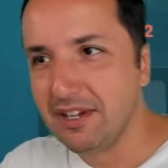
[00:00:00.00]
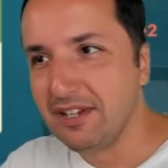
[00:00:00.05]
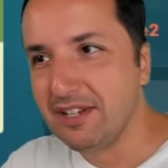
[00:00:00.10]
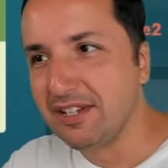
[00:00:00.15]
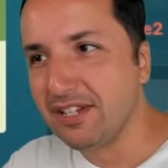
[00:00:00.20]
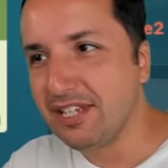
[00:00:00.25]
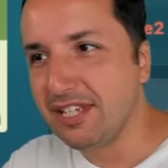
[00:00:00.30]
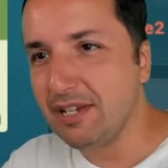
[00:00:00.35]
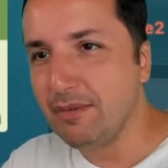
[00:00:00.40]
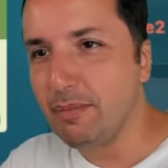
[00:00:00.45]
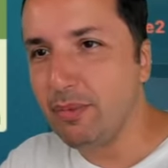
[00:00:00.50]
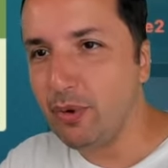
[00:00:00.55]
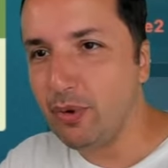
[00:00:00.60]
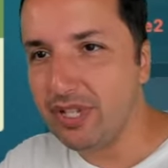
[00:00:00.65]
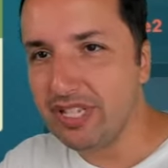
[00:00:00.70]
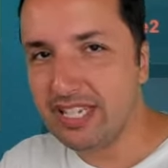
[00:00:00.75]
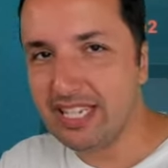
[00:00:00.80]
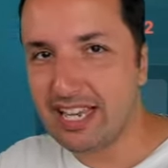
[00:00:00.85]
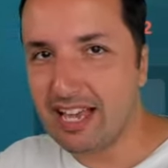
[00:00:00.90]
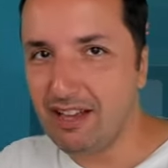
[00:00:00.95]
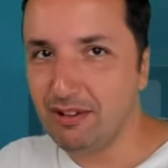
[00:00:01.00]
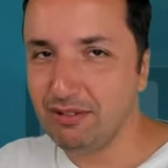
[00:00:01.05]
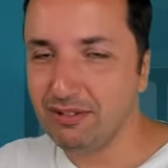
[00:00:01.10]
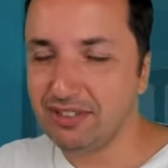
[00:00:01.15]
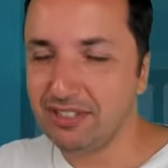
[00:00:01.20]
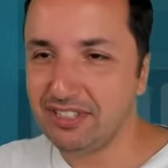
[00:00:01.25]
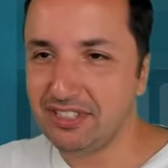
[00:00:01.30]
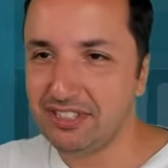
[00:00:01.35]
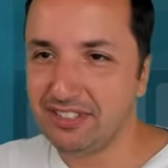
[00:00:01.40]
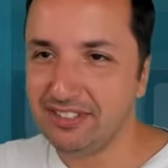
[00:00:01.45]
Simple and
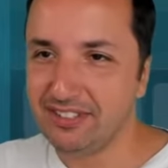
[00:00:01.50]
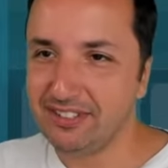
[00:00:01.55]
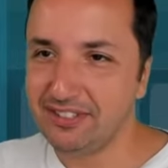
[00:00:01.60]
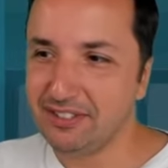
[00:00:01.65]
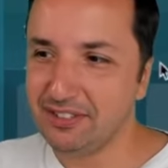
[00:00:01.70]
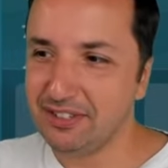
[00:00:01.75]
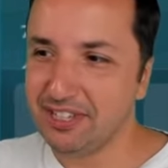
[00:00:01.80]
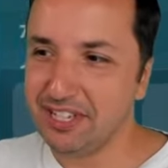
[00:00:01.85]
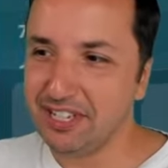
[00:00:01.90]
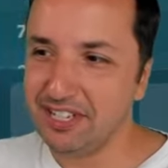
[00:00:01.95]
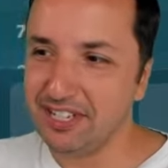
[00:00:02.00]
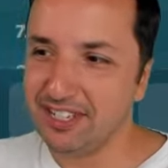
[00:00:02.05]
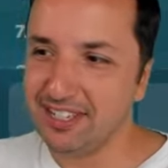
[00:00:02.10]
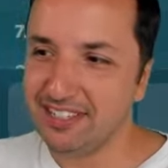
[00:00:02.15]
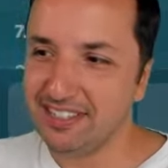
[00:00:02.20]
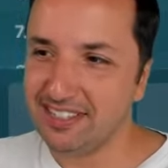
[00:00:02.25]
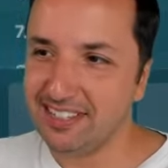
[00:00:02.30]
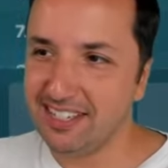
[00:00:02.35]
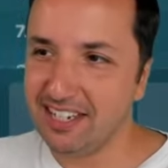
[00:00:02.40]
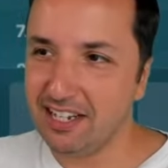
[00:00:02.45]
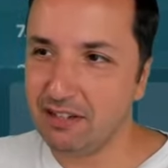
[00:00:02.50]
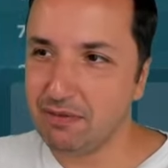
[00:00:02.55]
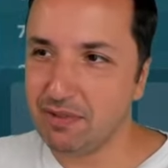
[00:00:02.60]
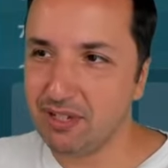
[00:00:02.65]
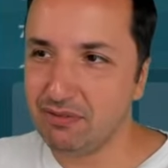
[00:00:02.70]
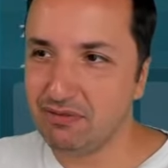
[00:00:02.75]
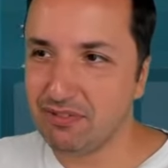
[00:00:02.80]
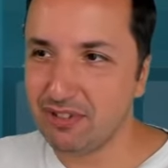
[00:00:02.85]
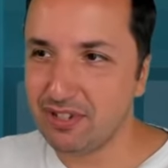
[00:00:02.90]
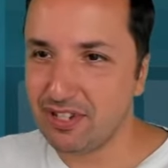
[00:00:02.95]
sound. Okay, then I went
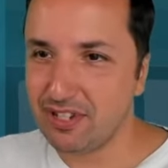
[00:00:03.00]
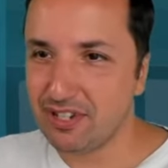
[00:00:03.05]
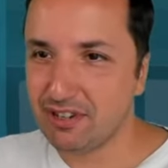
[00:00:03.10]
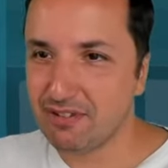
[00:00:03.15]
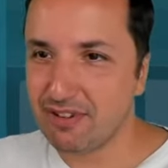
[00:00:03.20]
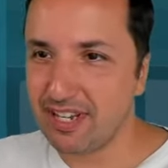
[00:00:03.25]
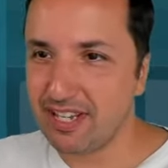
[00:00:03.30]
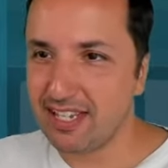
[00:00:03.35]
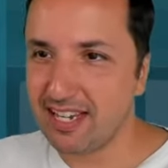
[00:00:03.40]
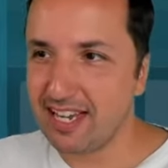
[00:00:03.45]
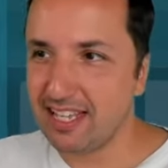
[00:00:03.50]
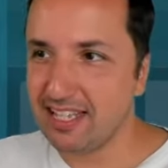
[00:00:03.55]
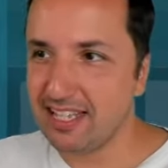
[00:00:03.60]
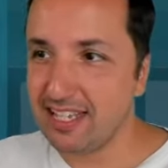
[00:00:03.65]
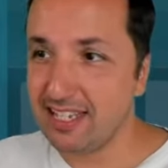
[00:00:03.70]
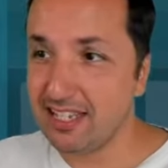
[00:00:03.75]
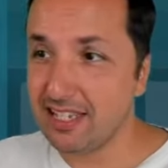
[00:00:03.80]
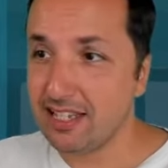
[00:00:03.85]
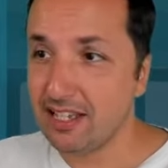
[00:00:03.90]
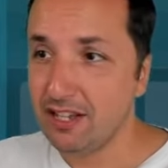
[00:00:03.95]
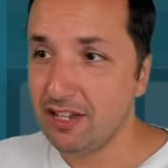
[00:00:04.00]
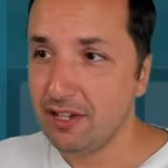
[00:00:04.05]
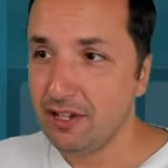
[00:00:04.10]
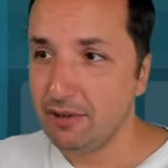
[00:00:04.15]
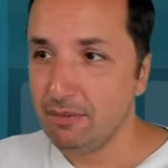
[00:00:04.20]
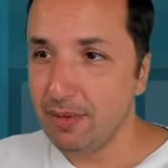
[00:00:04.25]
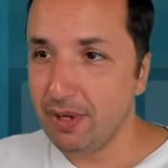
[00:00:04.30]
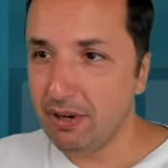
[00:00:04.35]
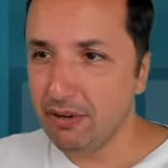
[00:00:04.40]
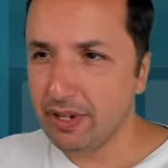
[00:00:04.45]
for these crazy ideas.
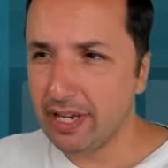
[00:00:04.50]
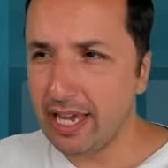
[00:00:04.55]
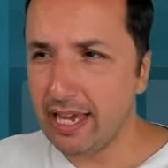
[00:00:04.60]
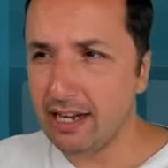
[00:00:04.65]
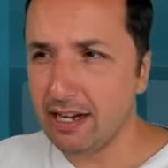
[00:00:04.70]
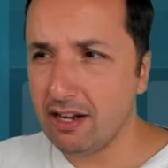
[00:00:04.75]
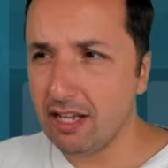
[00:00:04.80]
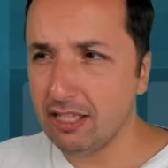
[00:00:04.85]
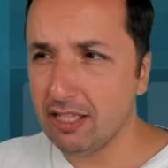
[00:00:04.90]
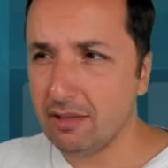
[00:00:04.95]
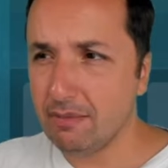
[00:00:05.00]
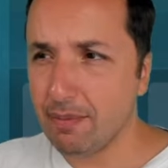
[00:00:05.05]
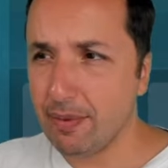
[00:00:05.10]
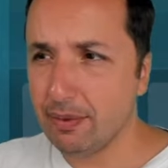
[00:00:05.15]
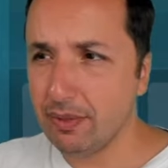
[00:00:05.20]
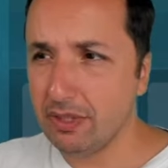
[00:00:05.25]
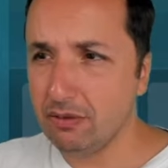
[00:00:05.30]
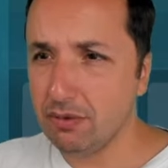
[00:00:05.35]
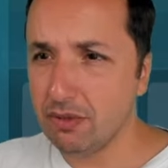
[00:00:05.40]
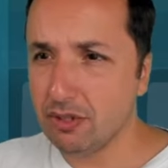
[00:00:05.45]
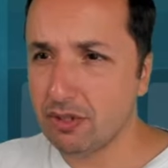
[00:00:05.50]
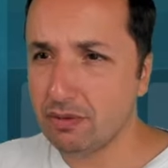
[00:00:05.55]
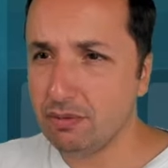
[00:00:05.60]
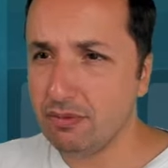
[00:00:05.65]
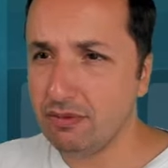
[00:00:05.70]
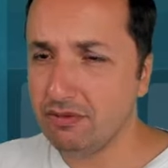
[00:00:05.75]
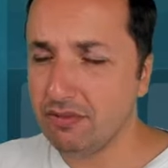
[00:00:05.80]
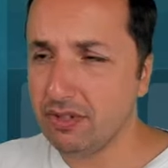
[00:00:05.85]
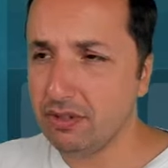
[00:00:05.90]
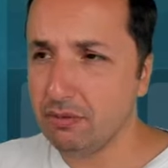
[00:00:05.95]
But okay, not the, the worst
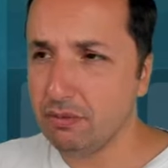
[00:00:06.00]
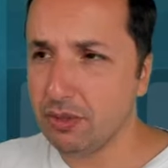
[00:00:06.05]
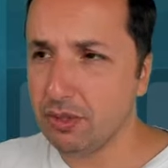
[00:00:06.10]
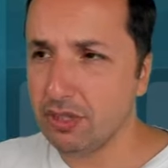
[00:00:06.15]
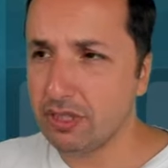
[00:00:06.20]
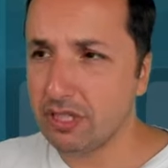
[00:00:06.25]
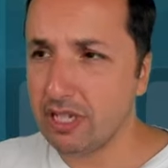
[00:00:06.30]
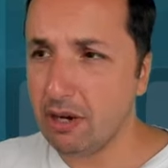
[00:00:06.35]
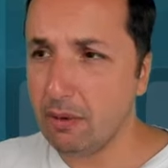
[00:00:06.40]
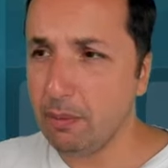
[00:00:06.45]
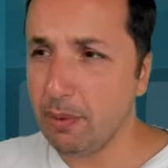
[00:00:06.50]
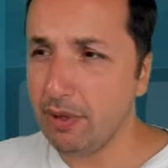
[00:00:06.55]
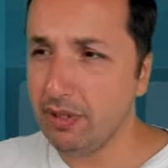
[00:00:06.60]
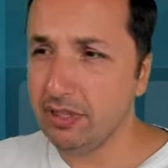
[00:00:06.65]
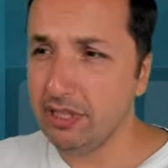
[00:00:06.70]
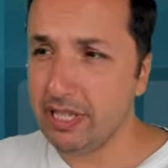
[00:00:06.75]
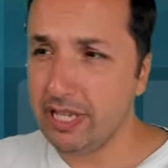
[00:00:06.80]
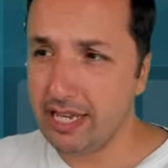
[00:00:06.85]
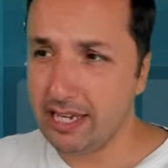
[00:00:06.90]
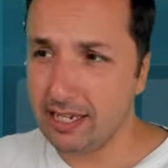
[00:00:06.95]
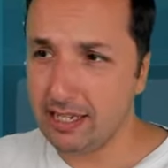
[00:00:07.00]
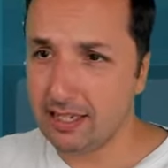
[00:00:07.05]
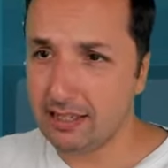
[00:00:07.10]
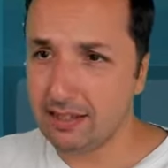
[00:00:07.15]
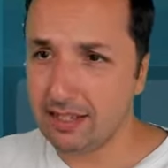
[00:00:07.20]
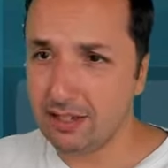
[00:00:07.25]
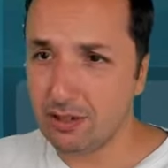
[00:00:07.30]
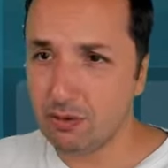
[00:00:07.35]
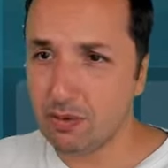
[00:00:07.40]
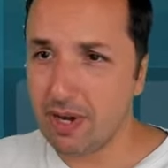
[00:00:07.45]
move in the world. Now pawn takes.
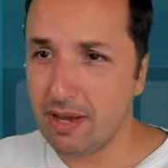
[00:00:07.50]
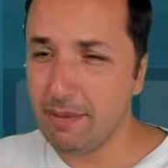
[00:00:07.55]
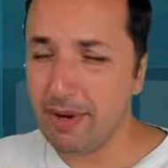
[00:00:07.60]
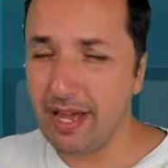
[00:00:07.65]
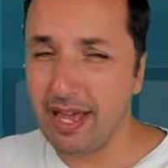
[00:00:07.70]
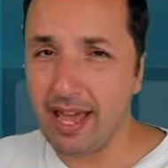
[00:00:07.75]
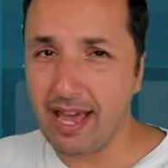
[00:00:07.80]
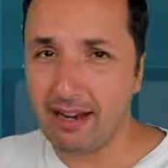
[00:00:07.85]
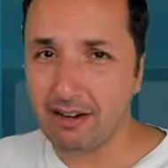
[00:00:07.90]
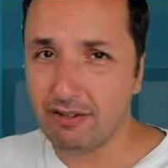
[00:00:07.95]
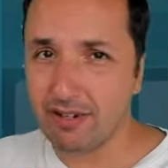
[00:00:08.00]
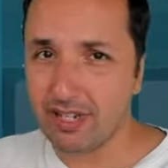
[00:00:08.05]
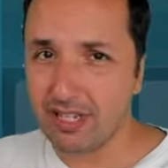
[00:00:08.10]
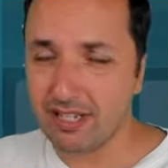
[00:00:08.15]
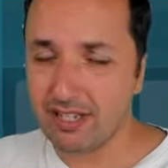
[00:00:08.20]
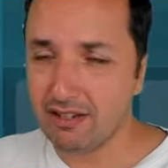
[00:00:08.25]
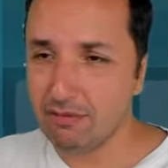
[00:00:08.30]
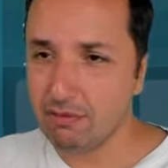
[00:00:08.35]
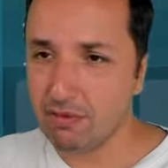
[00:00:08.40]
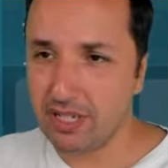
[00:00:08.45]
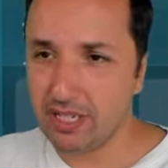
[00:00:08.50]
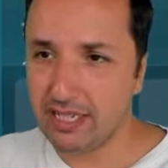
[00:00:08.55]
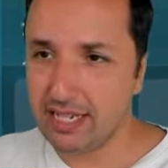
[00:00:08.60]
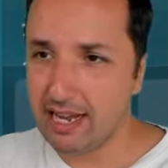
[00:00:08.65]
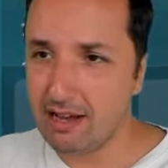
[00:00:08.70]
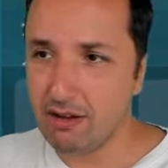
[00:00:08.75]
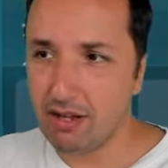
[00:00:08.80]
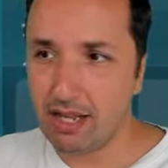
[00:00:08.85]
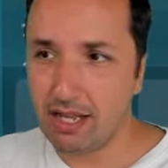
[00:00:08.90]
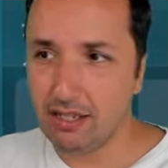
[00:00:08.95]
That's why my accuracy went
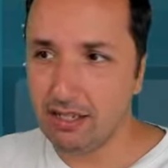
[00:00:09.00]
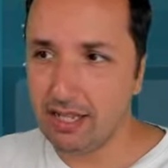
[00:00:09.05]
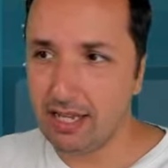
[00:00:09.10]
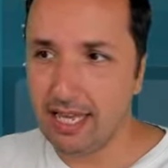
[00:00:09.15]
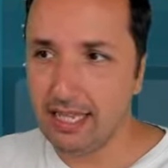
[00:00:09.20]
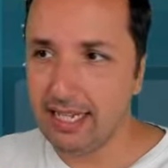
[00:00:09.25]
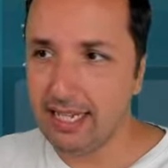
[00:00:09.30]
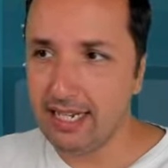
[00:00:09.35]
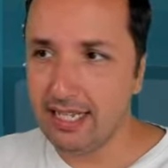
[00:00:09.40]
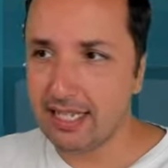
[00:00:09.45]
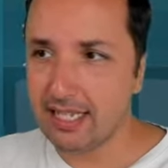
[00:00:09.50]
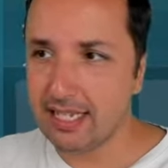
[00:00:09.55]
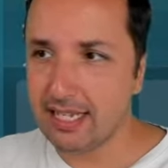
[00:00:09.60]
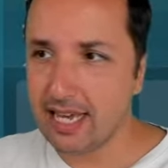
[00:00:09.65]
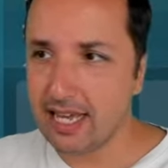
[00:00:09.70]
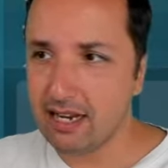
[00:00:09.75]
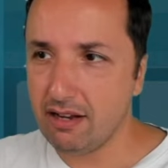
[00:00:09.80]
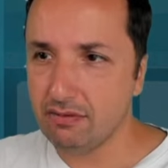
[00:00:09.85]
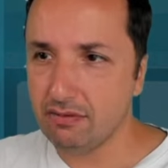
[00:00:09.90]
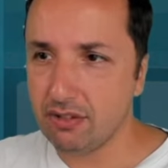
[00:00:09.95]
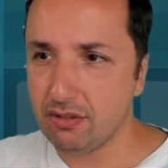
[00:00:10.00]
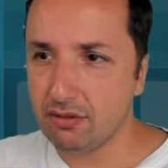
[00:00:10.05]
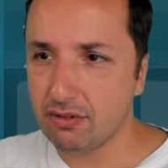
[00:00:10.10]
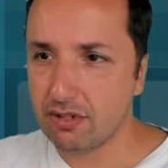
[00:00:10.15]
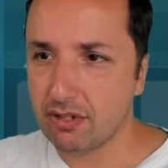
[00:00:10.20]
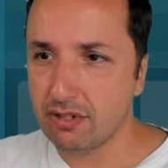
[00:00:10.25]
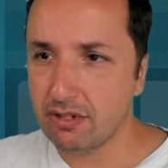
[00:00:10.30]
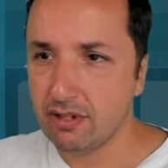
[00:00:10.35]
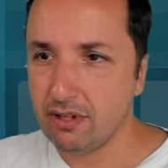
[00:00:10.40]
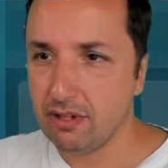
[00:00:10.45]
down. I, I didn't see any of
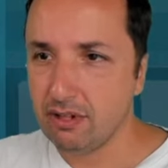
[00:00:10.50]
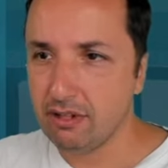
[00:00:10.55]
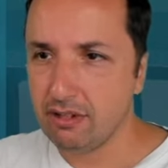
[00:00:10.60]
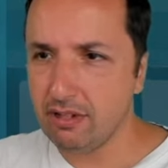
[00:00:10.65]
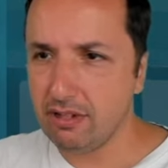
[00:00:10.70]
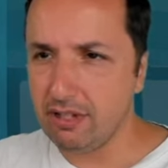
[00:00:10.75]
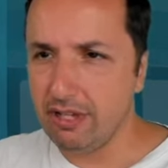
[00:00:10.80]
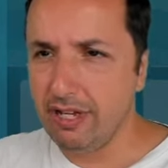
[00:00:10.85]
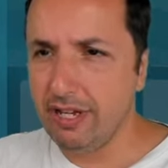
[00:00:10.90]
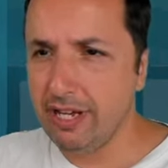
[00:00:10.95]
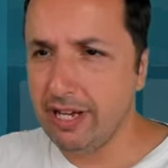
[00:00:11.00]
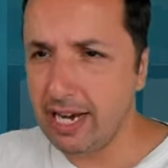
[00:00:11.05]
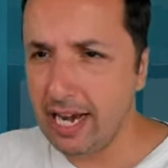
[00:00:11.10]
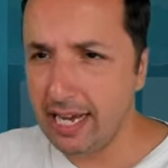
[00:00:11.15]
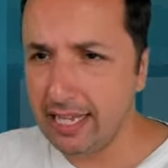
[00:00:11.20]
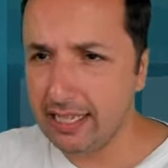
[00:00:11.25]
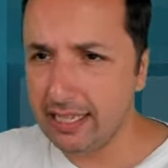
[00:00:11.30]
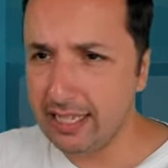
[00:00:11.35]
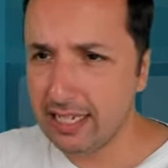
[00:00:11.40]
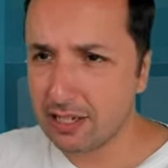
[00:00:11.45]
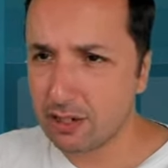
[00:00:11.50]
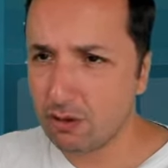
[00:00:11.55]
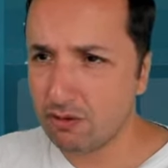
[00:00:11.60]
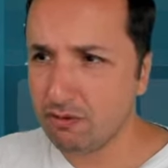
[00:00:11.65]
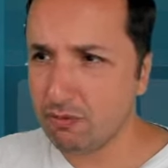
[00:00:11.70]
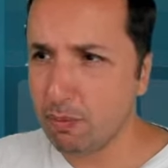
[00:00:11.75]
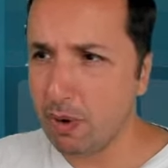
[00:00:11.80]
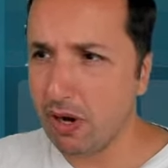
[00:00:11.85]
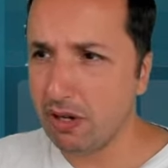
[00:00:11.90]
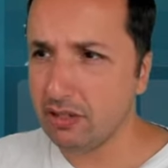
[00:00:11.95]
those ideas of
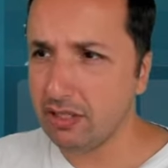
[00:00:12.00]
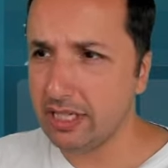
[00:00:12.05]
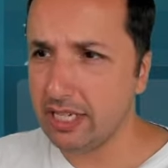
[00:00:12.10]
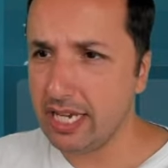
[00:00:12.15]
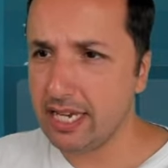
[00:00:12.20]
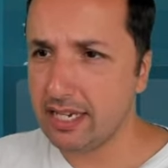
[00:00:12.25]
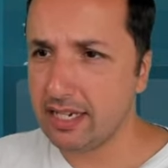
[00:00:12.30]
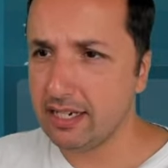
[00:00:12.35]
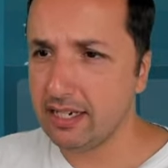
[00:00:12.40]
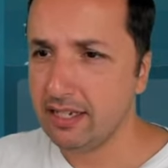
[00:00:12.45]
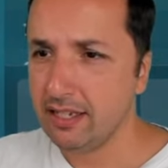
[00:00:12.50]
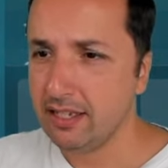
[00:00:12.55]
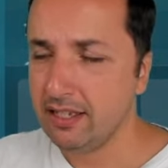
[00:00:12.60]
pawn take.